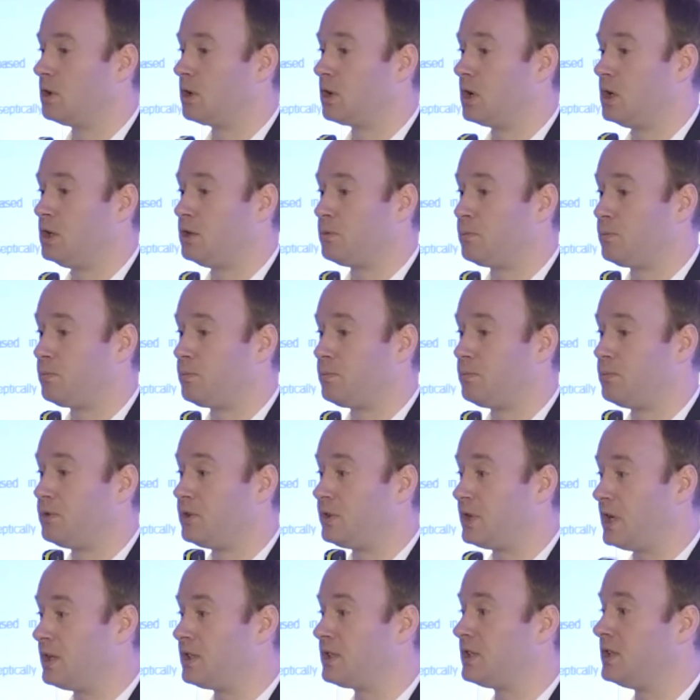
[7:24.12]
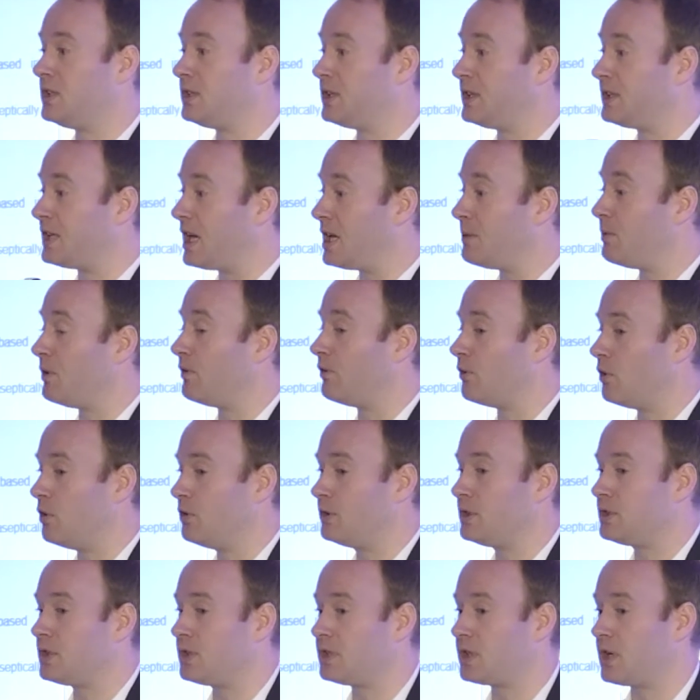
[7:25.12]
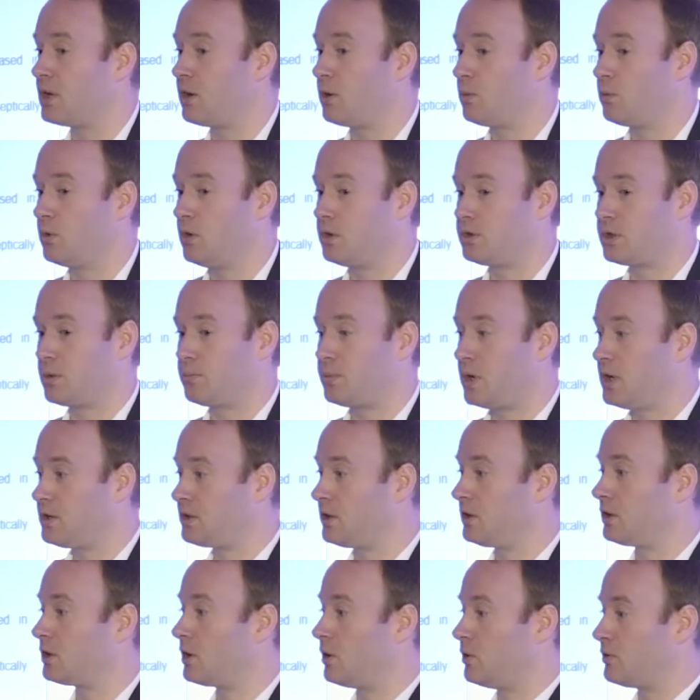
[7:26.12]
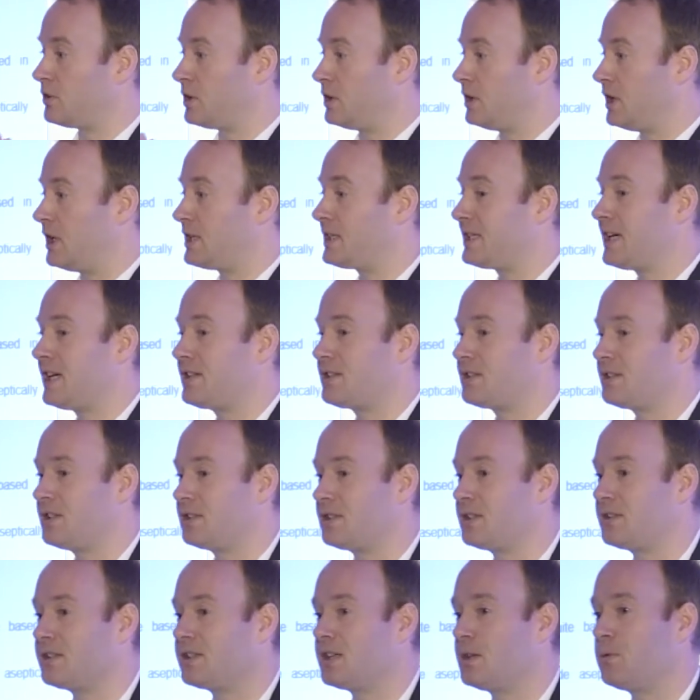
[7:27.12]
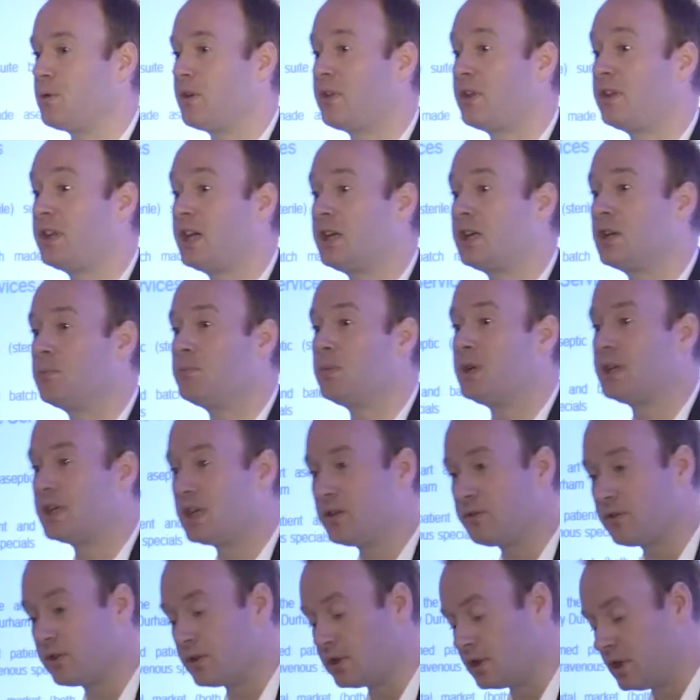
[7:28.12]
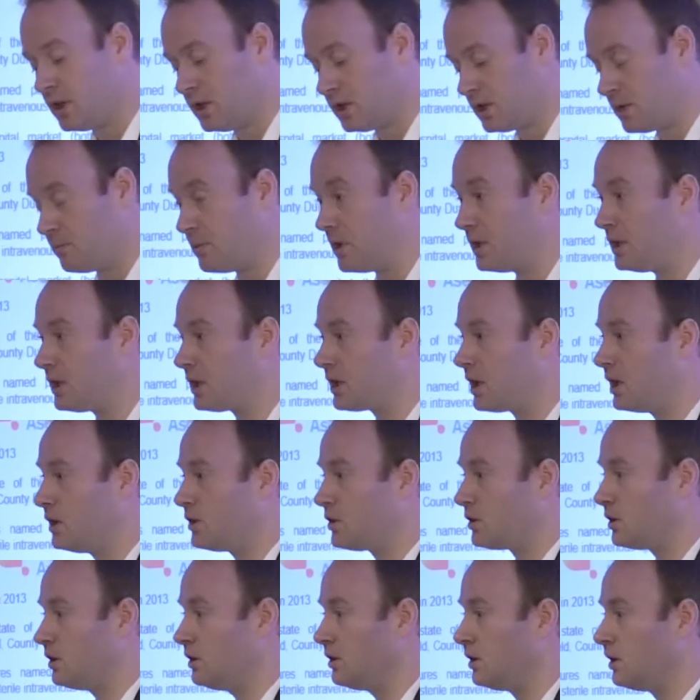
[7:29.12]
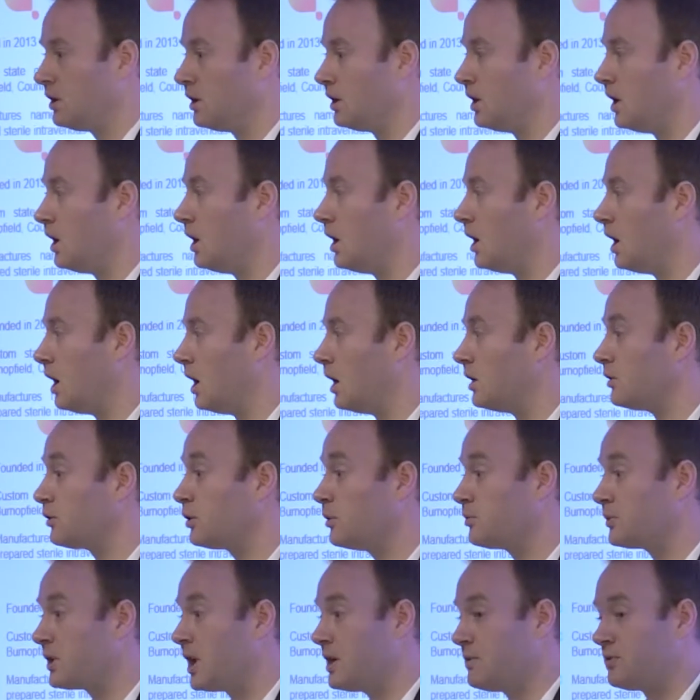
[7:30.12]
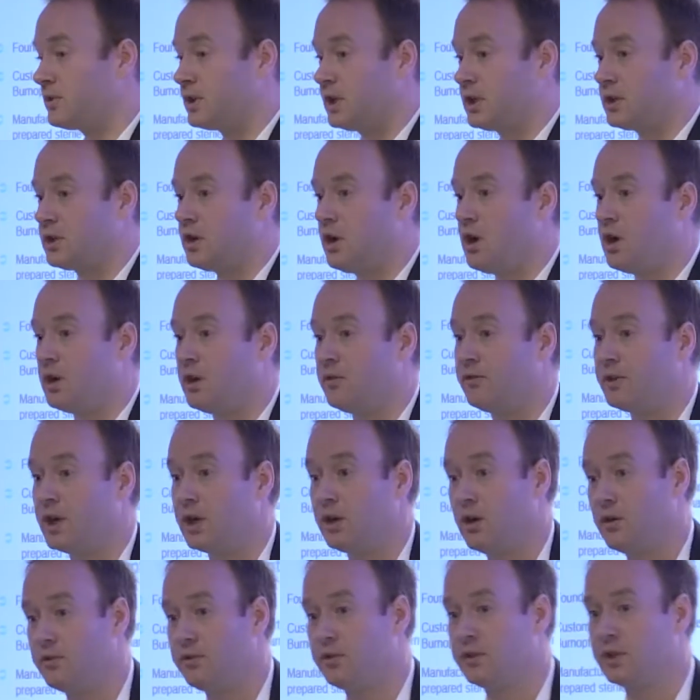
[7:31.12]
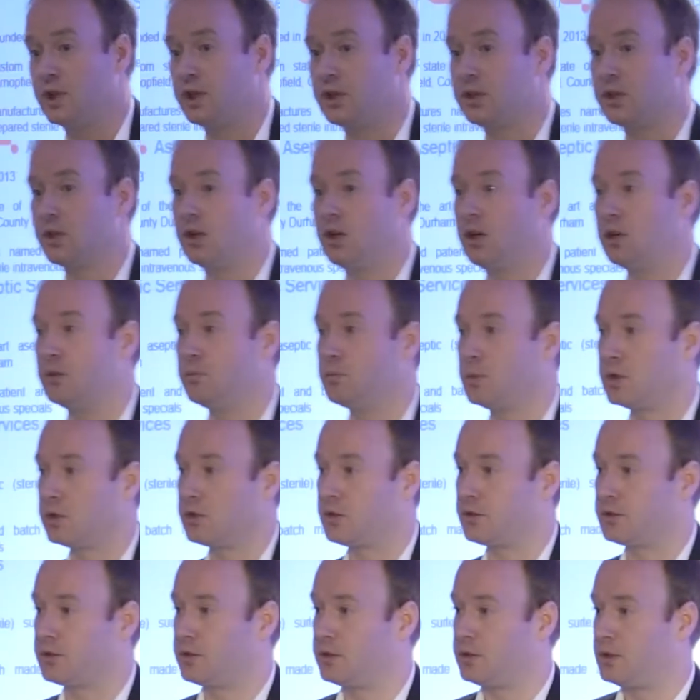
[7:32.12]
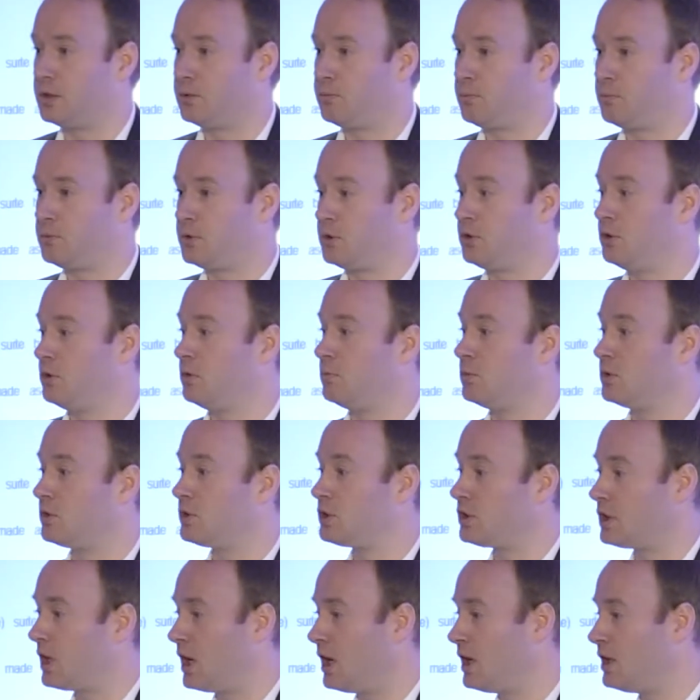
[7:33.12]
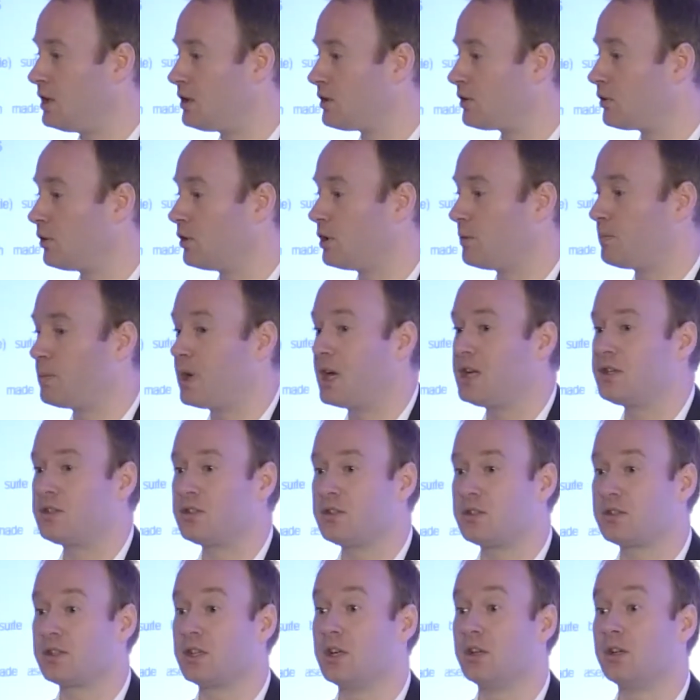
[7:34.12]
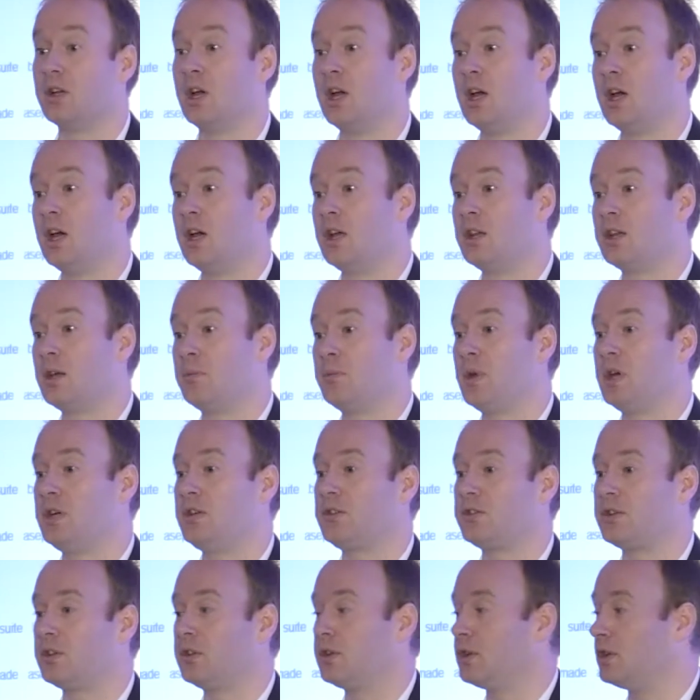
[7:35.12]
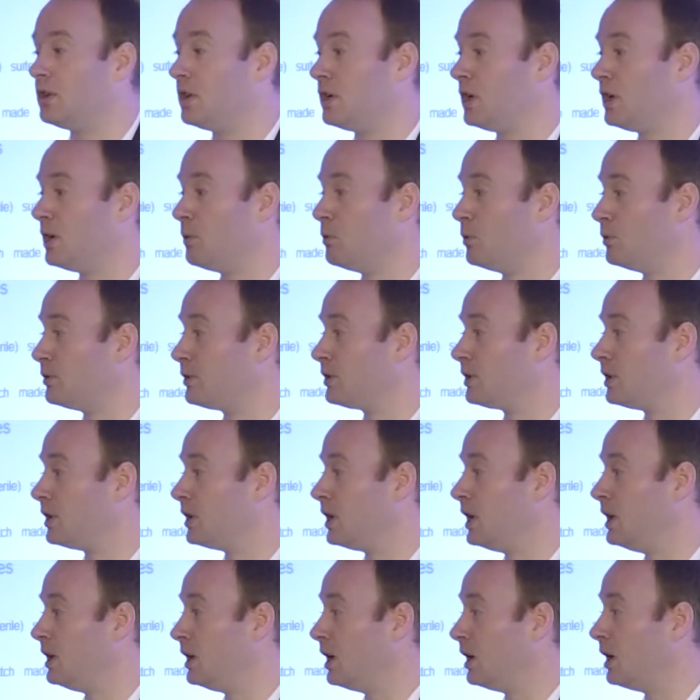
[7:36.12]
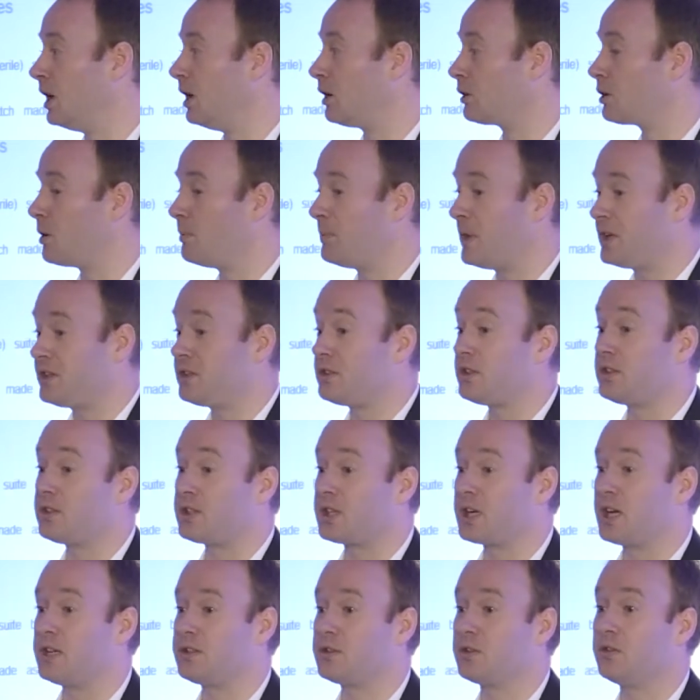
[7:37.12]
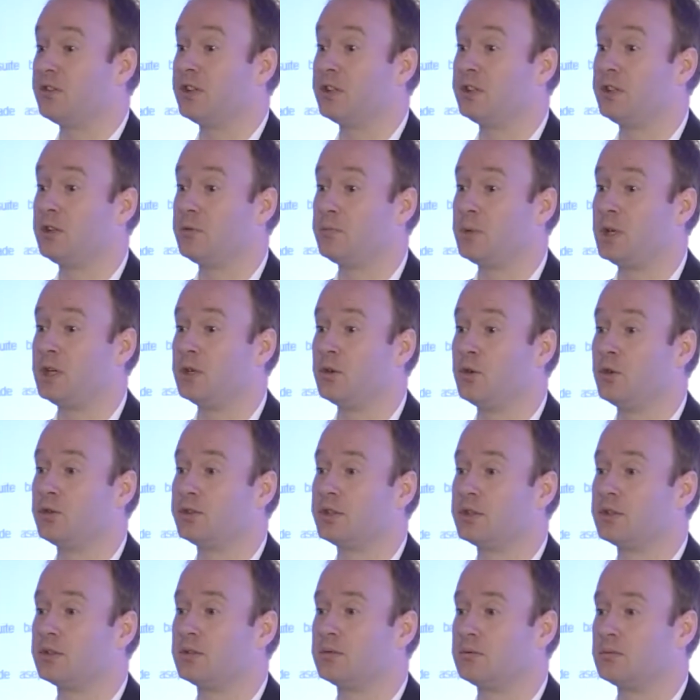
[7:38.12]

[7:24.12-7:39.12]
is presented the day before, and this is how it works, the patient goes in, they're tested to see whether they can be given the medication. Sometimes they can't, in fact, often they can't because the tumour's changed or the patient's ill. The medicine would, in our competitor's case, already have been ordered,